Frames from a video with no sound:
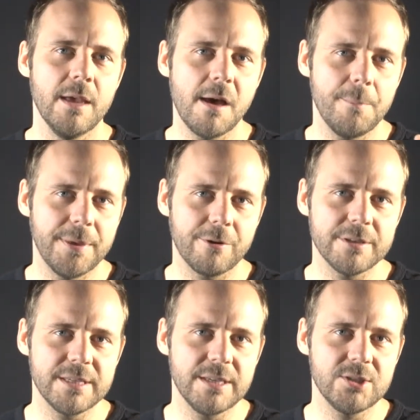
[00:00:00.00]

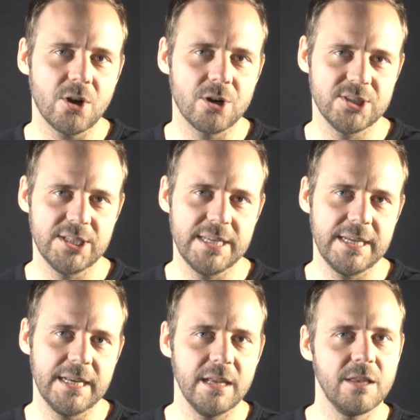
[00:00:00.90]
Appearances are
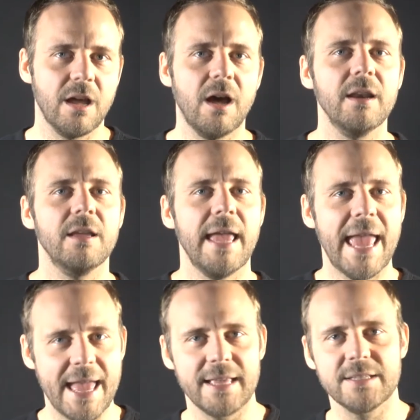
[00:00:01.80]
seen not
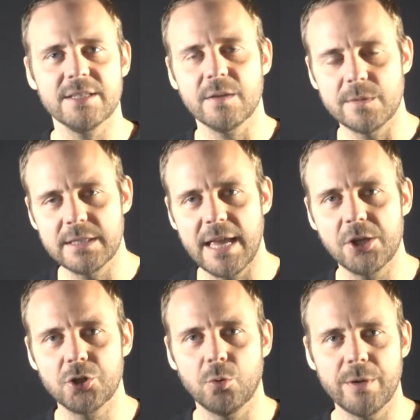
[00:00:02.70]
as
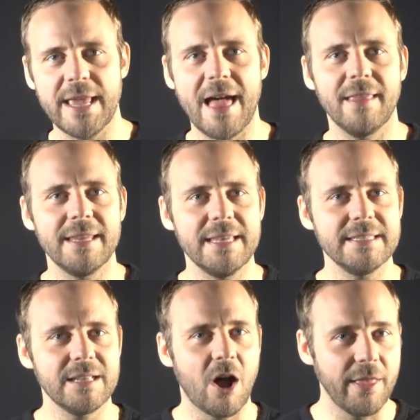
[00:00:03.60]
substantial
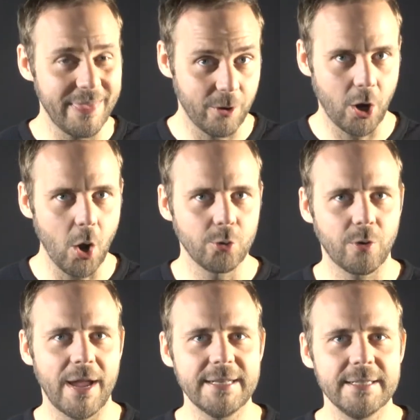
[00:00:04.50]
realities in their own
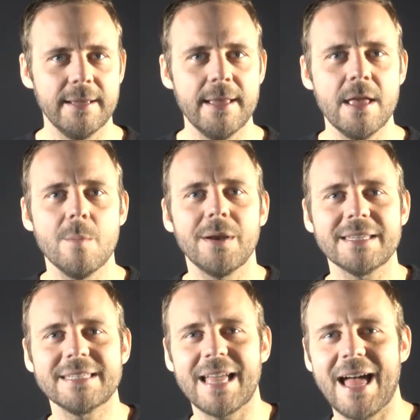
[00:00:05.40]
right, but
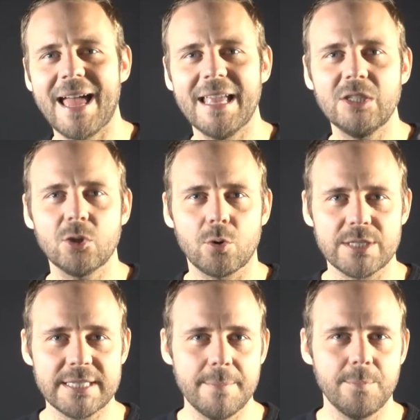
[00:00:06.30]
as signs or
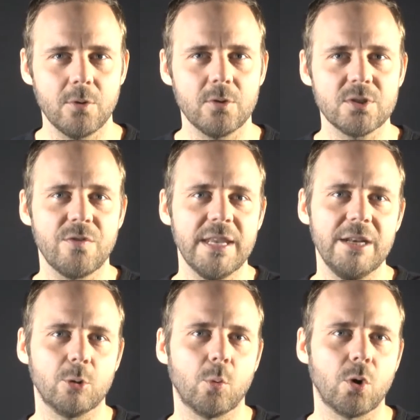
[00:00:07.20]
symbols of an
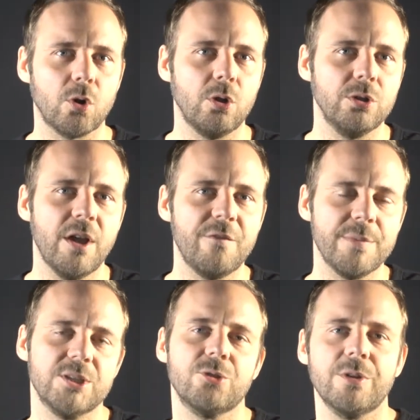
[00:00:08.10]
inner world of
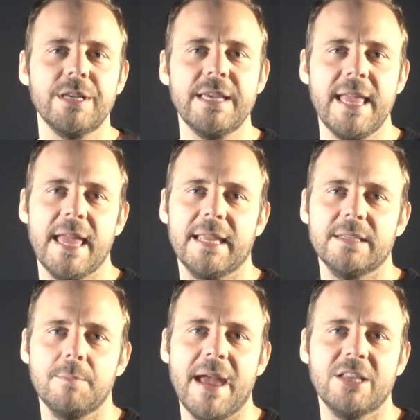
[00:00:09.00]
mystery
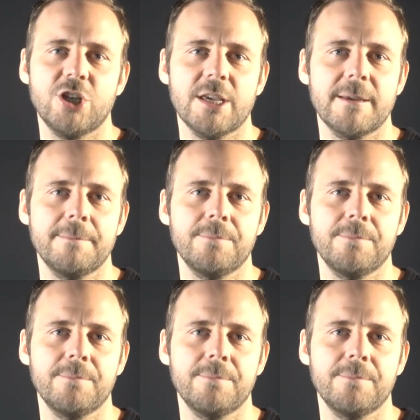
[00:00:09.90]
and magic.